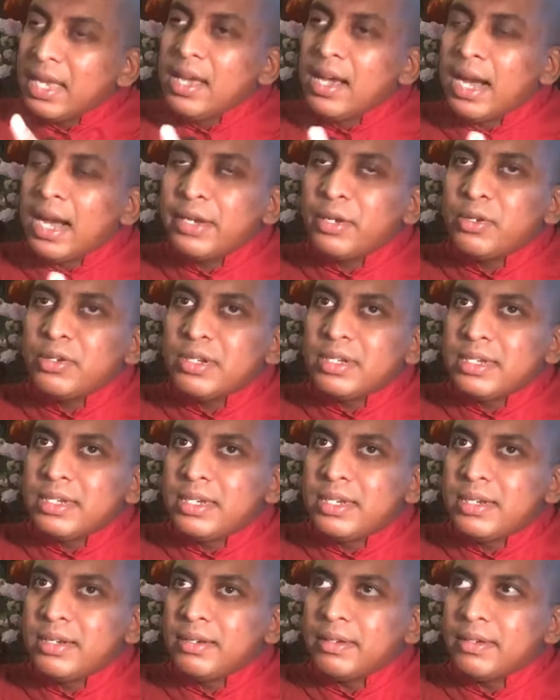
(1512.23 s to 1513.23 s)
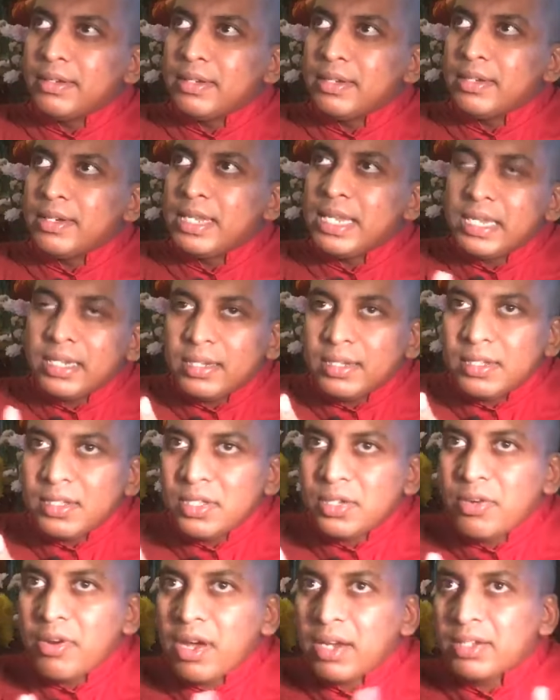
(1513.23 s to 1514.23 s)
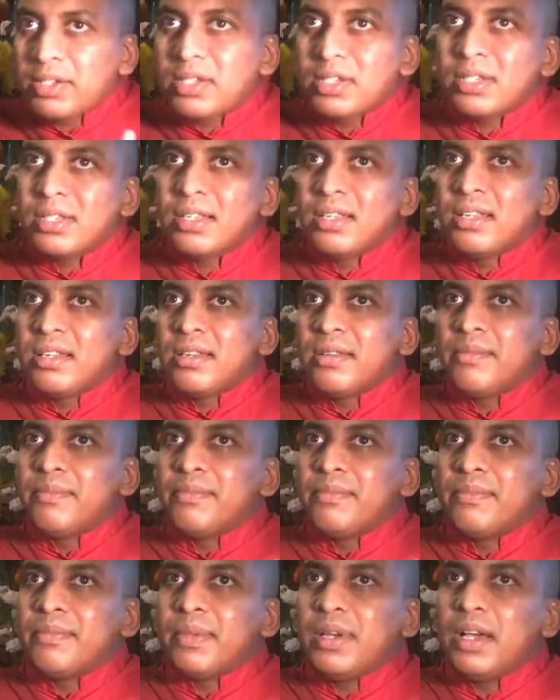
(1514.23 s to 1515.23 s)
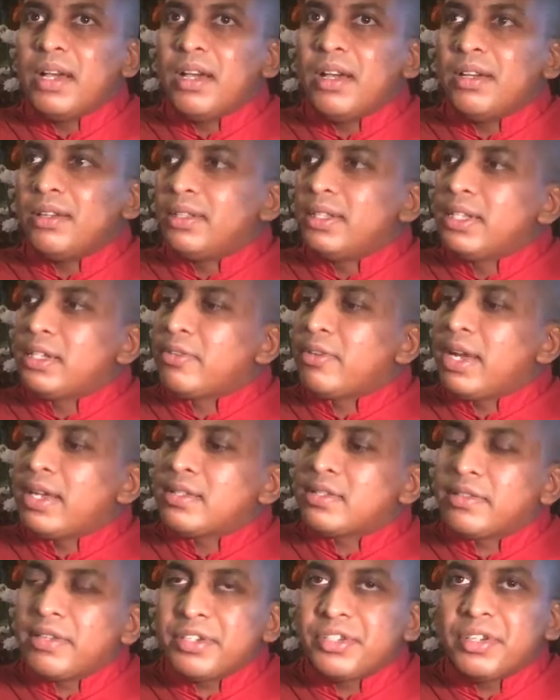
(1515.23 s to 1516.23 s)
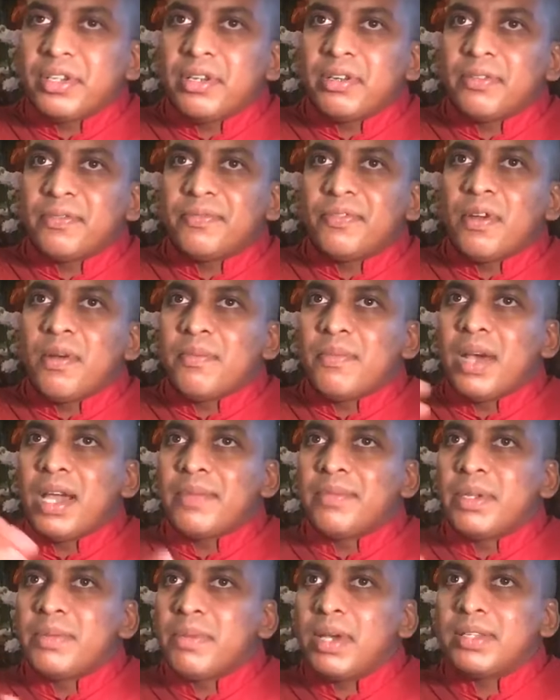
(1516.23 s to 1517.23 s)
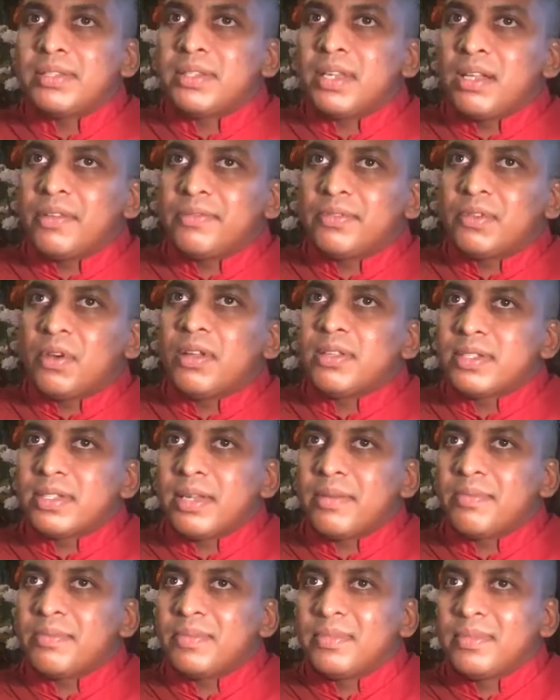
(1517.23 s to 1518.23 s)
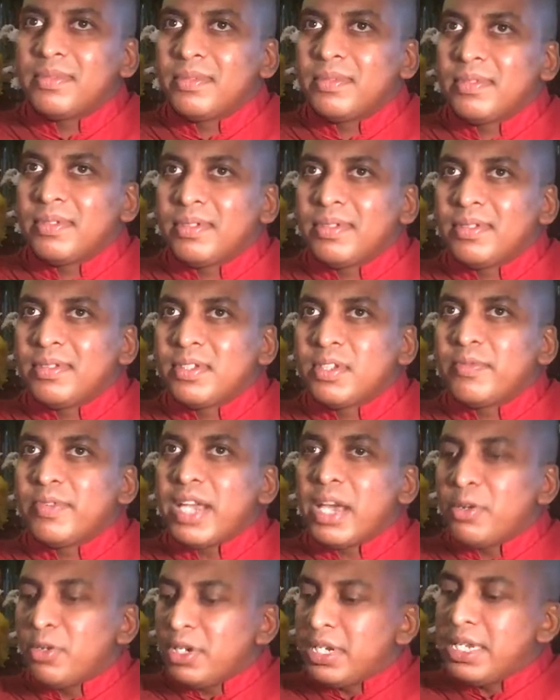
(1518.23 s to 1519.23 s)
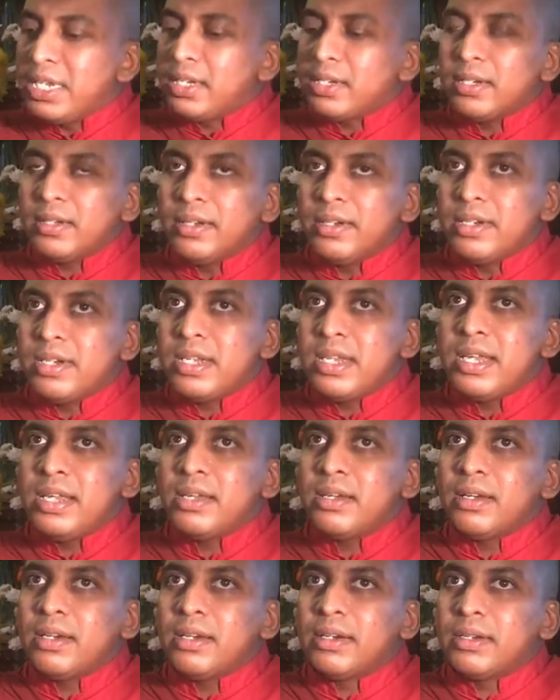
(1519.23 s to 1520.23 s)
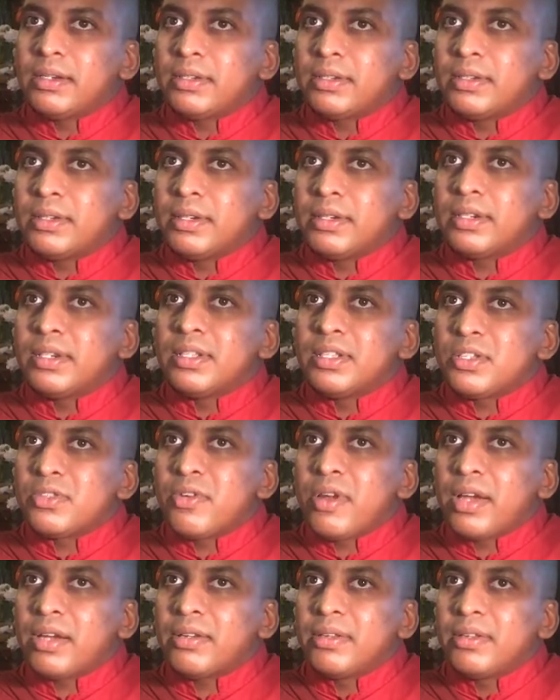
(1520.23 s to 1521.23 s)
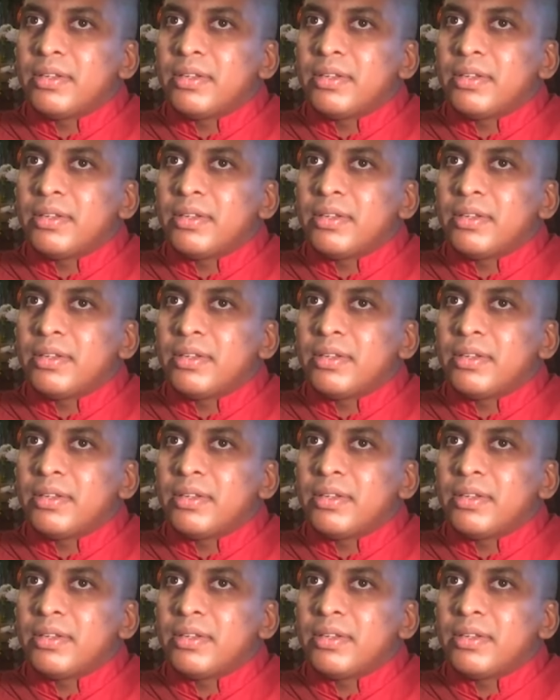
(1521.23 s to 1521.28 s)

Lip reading: I don't deconstruct the transgression from I me myself concept. So we have to deconstruct.